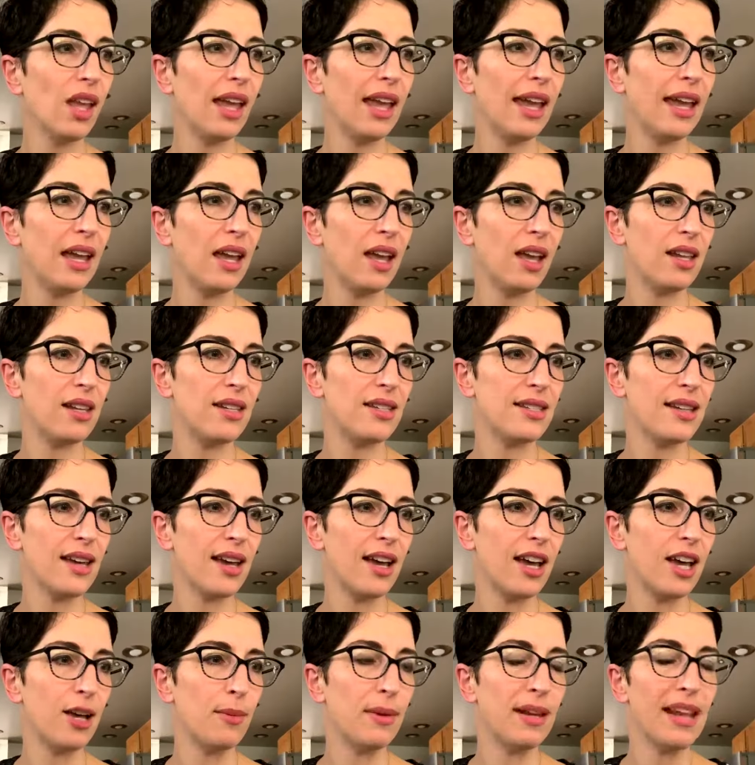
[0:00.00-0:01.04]
And
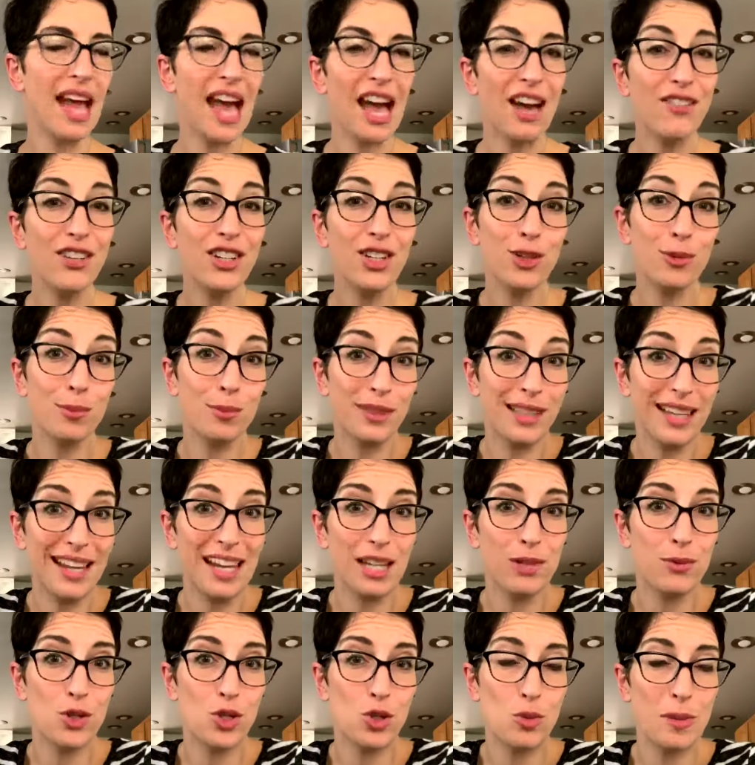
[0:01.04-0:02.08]
having your
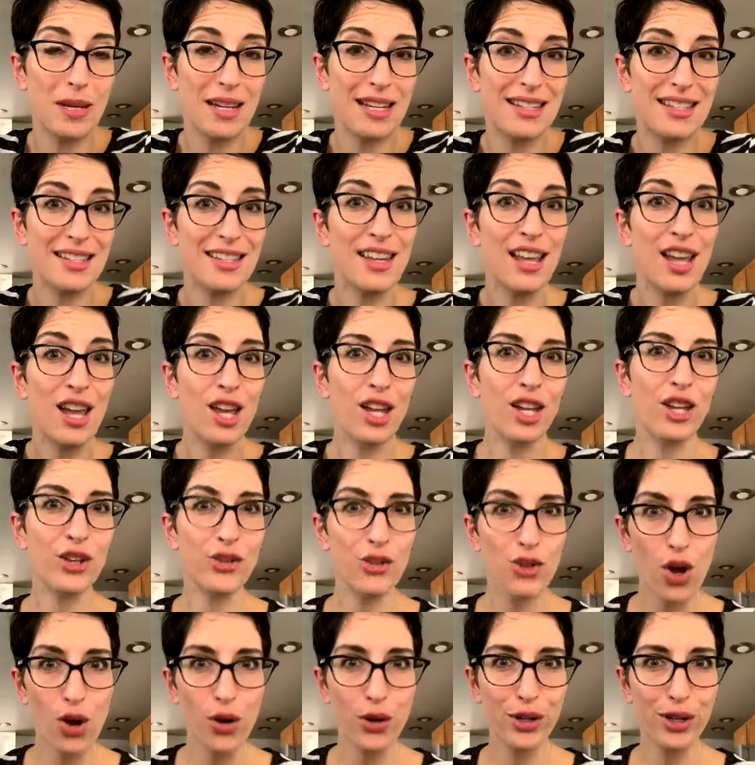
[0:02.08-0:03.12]
plan, which means
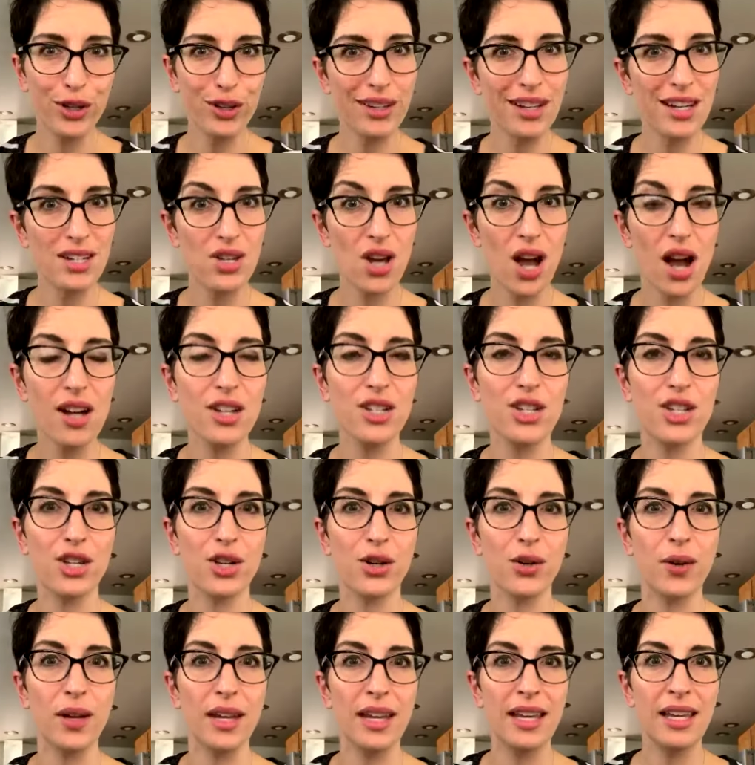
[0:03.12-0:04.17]
you know who you're going to talk
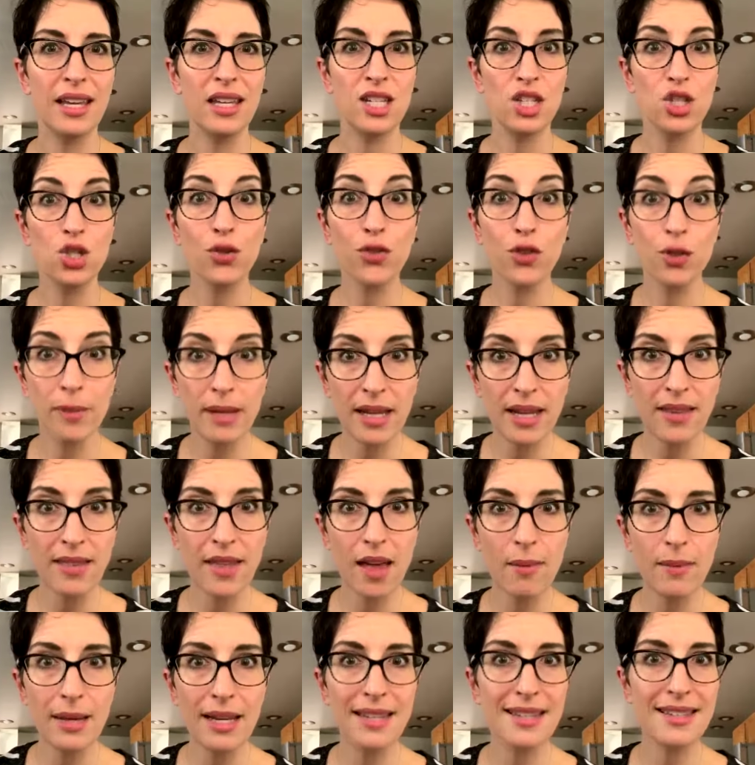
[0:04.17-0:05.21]
to. So for me,
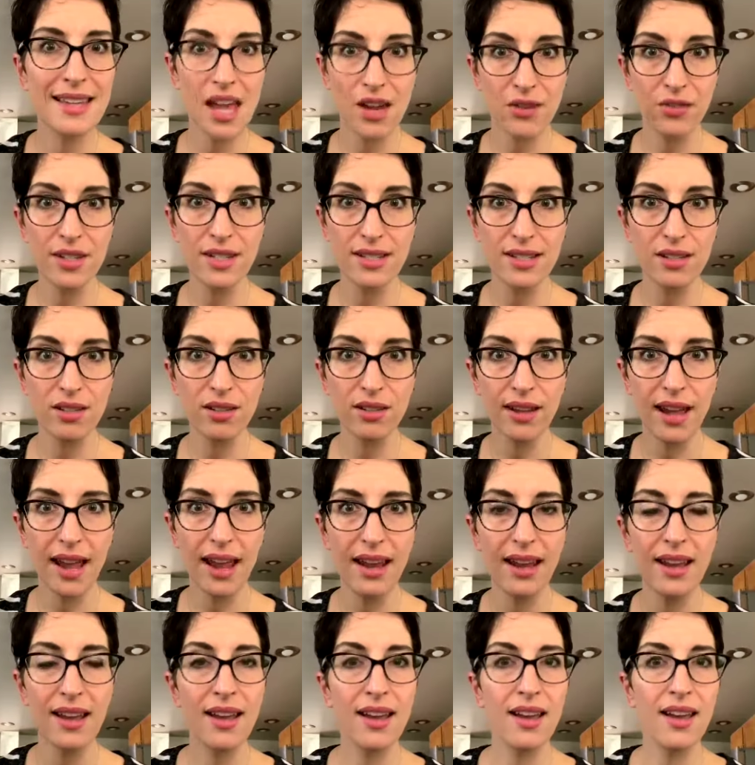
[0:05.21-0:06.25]
that means every single
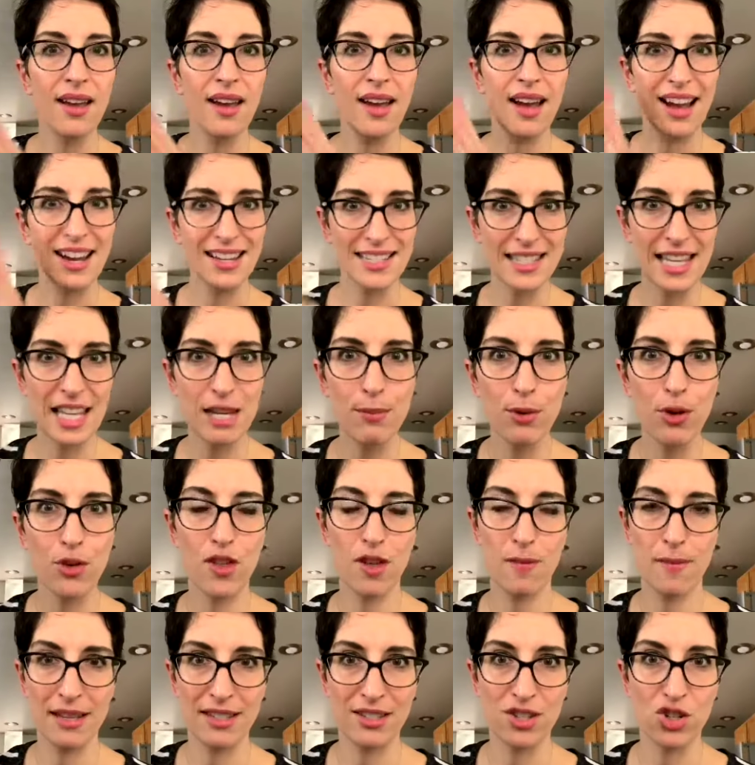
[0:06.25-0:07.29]
day I send
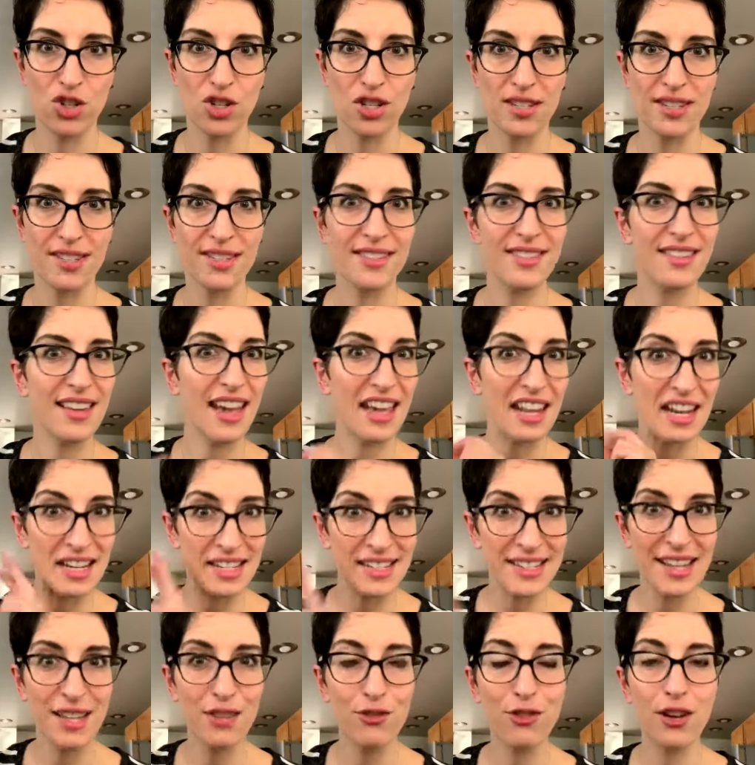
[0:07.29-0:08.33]
birthday messages and I
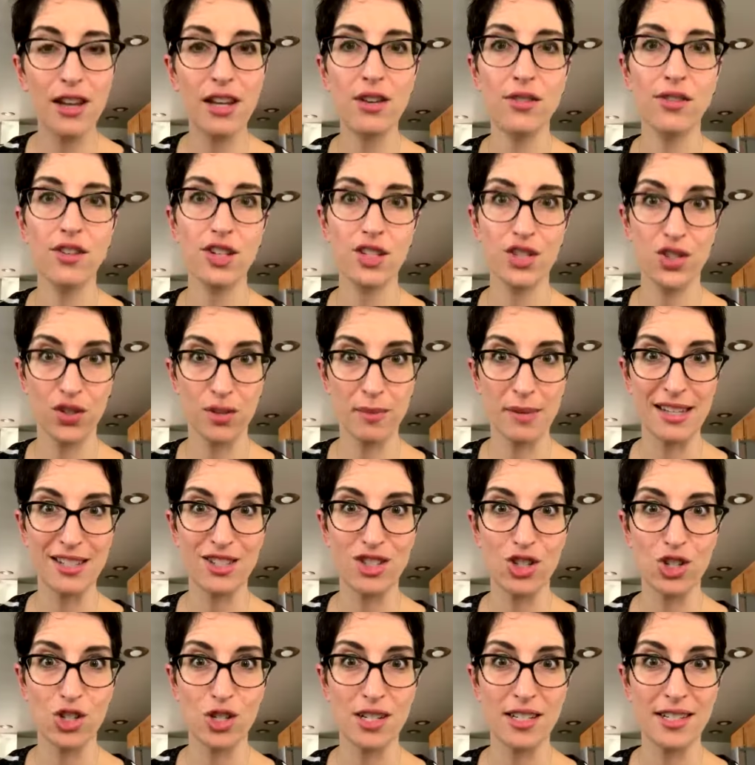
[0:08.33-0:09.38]
send friend anniversary
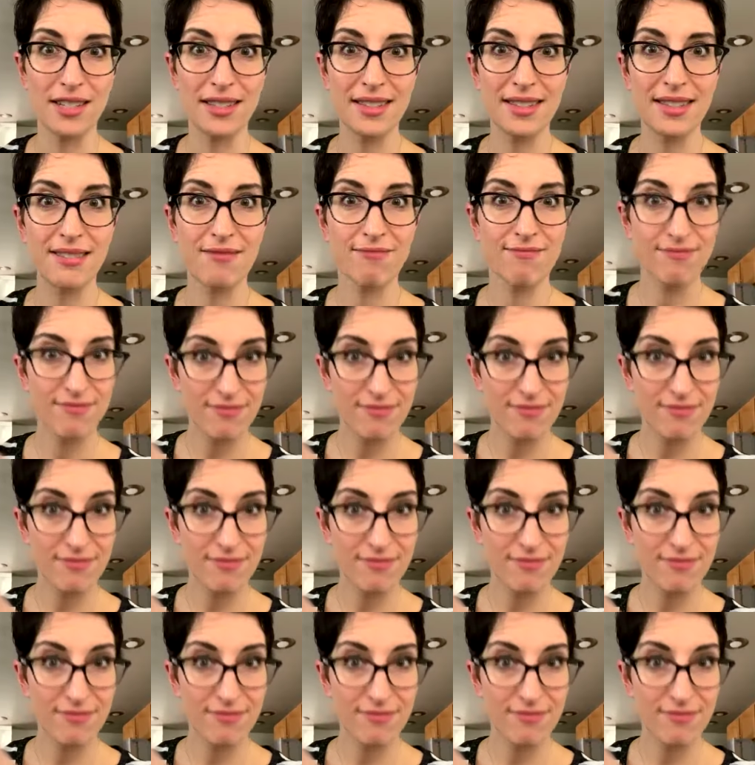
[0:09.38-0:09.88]
messages.